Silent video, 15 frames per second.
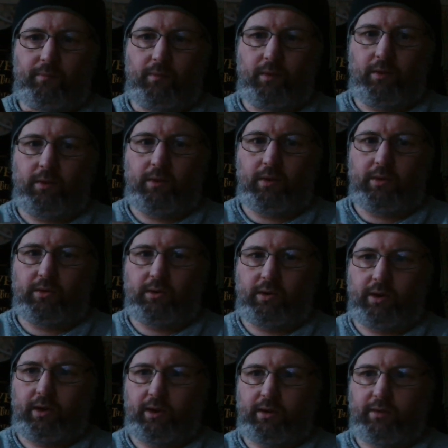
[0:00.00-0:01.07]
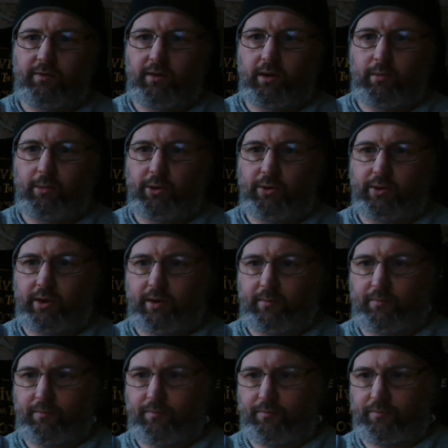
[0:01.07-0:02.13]
Nice looking head development on that.
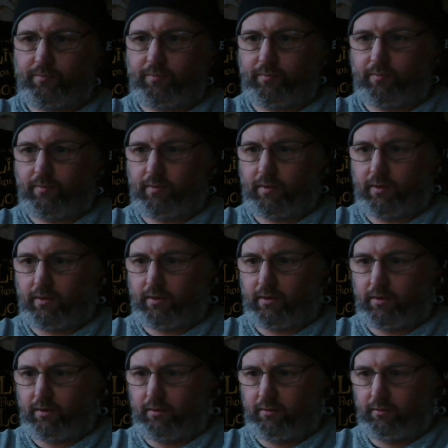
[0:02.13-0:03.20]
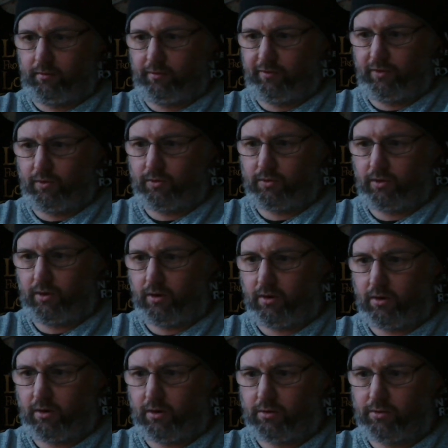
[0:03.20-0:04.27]
Fills the
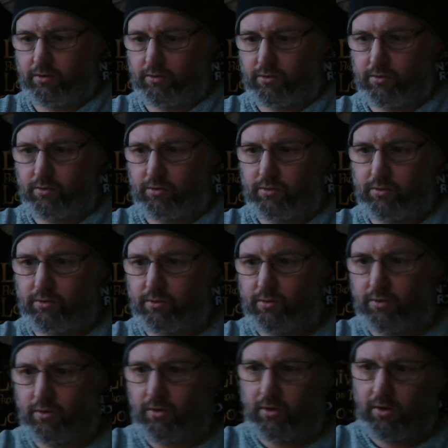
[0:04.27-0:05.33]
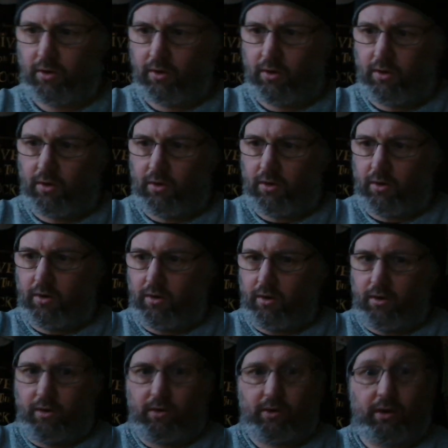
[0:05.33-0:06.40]
glass.
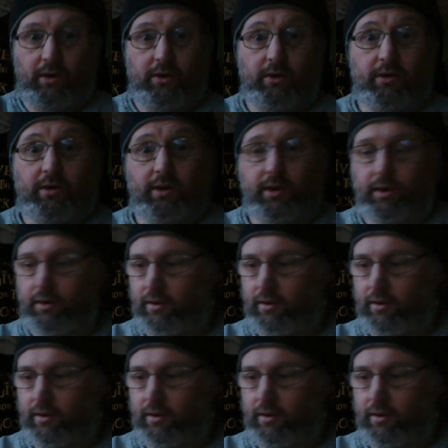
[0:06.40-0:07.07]
Looking good, and it